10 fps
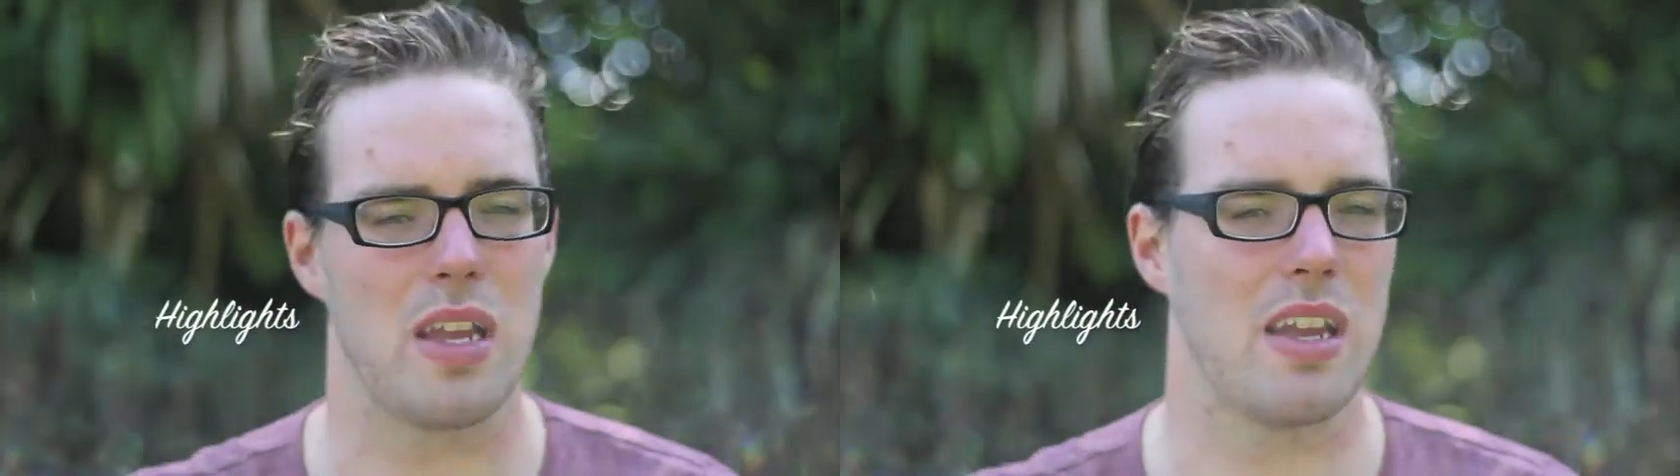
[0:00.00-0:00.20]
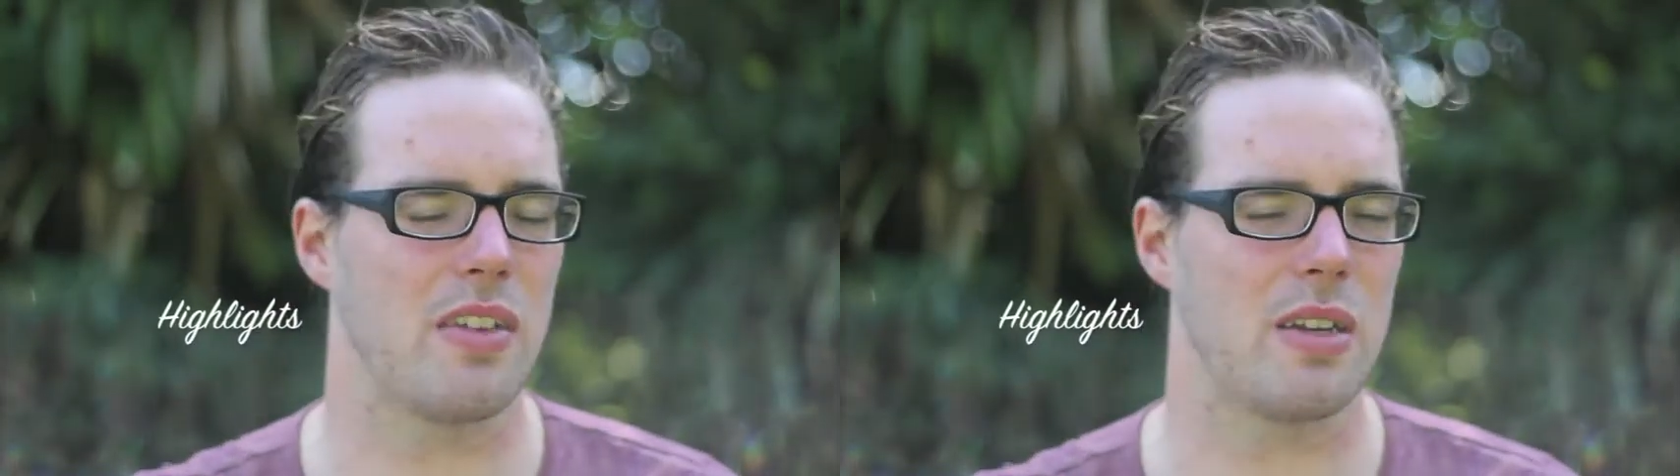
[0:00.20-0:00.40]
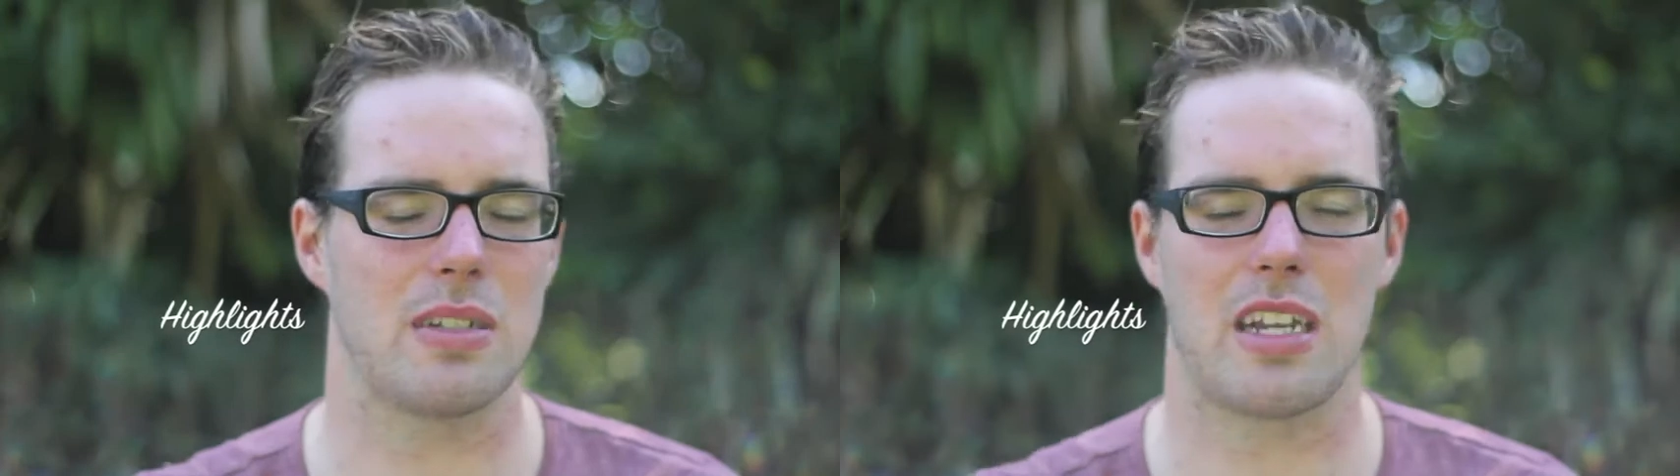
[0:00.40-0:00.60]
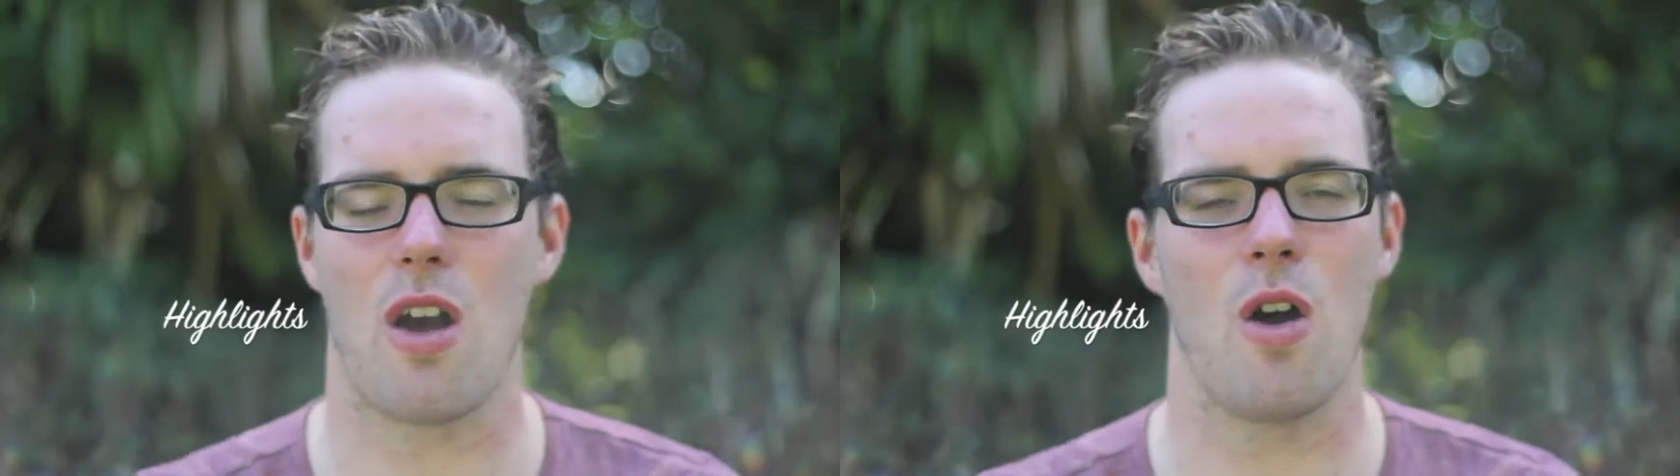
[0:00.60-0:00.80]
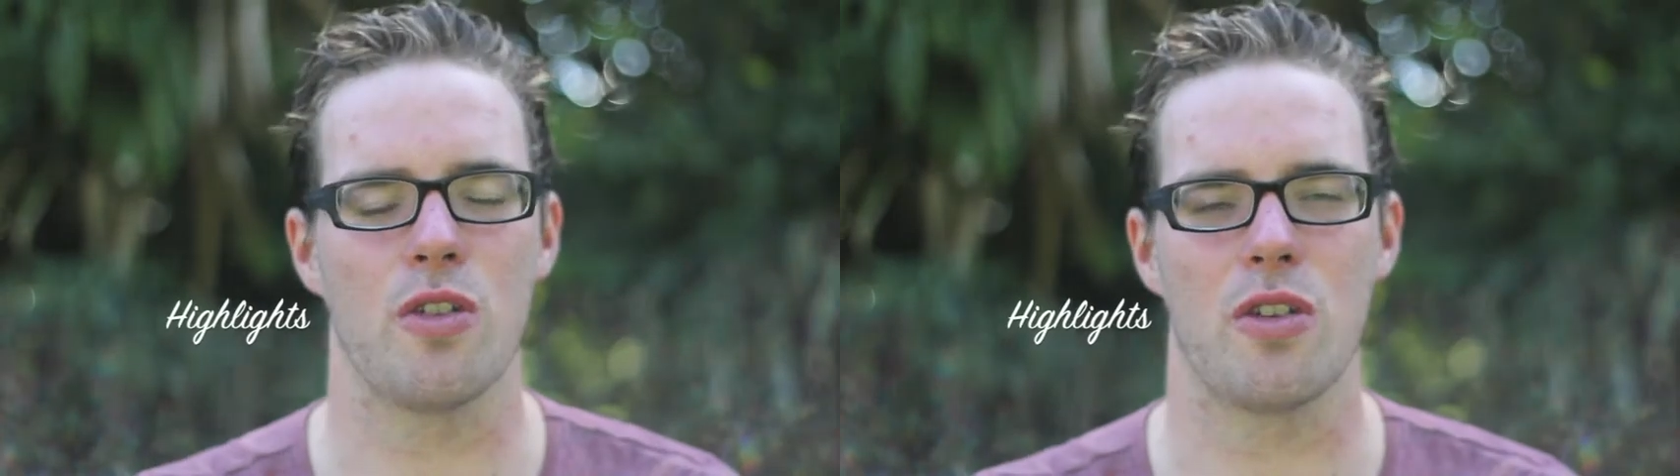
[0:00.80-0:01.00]
wave and it was like
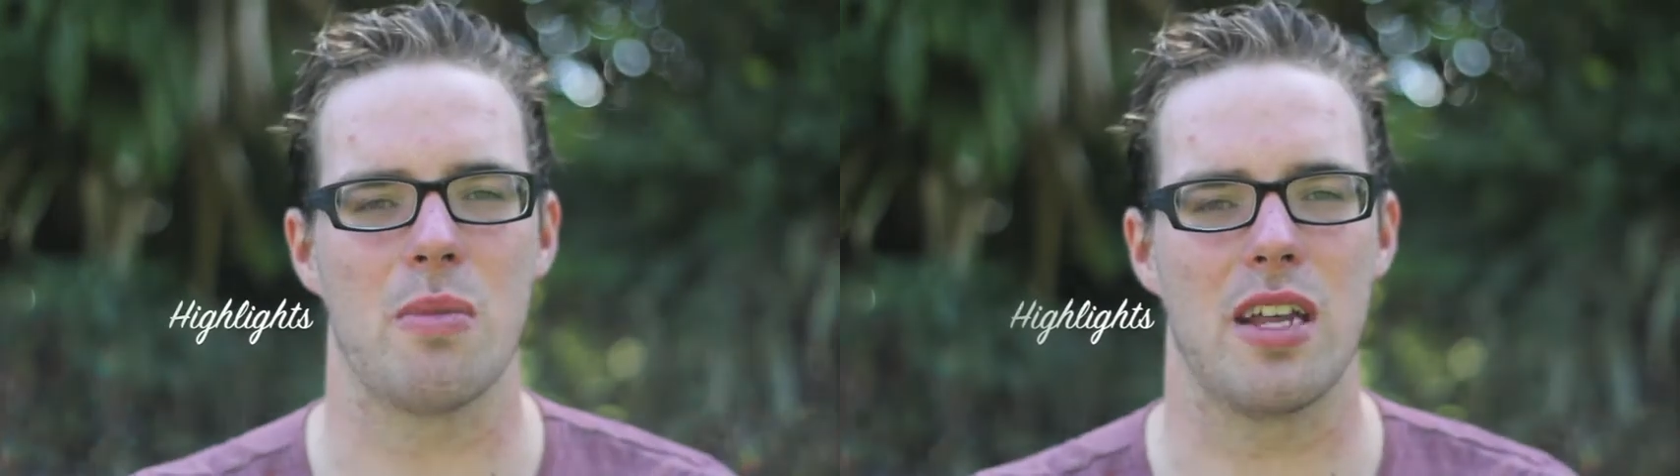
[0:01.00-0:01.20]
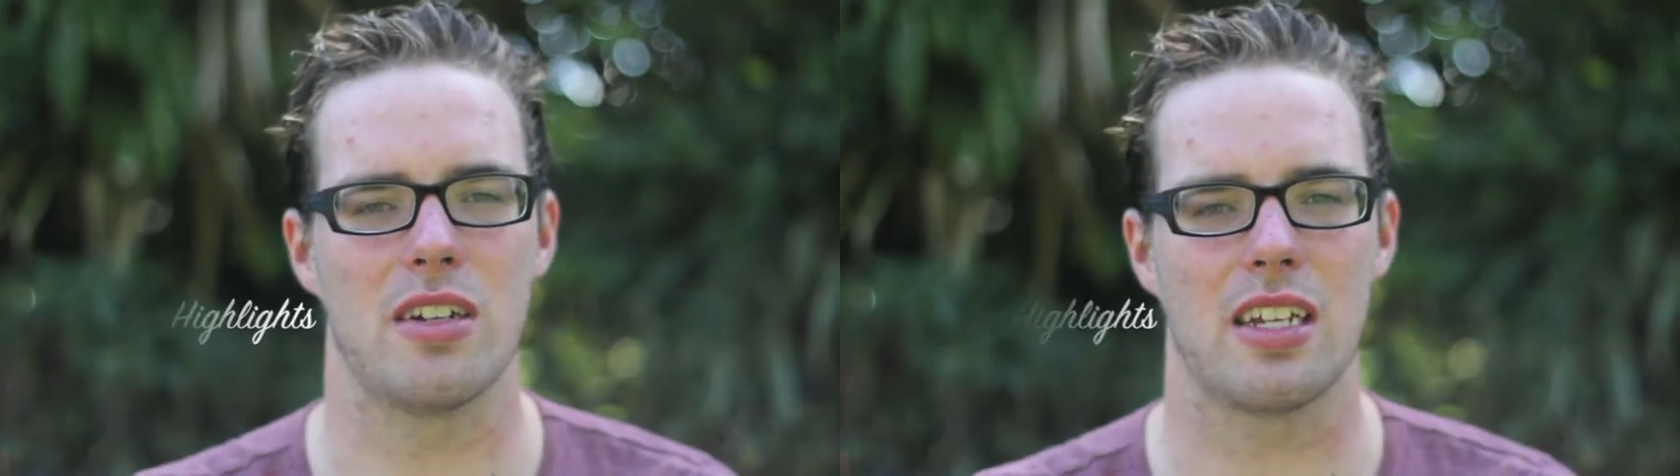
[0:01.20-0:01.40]
100 metres,